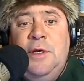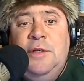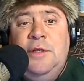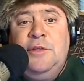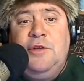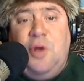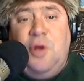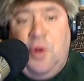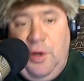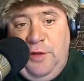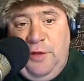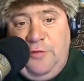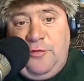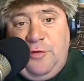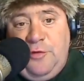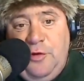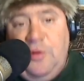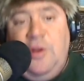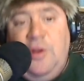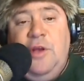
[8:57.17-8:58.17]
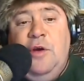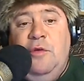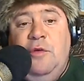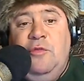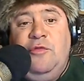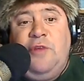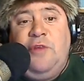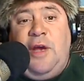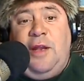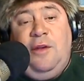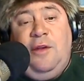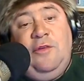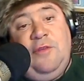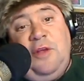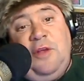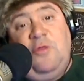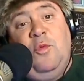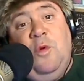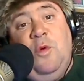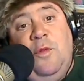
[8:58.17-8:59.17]
Sardi Studios site, because
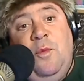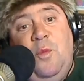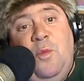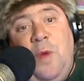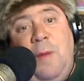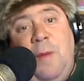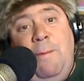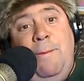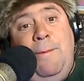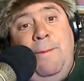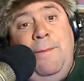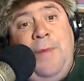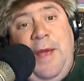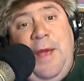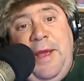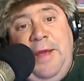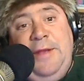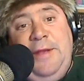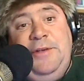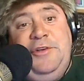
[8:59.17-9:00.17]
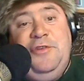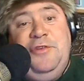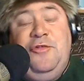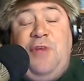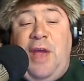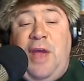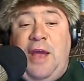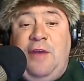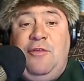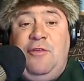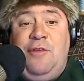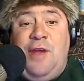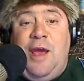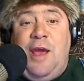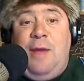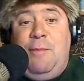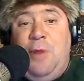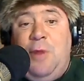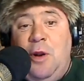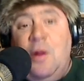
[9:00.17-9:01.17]
that's where the web page is actually
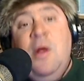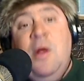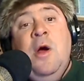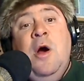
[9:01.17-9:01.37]
at, but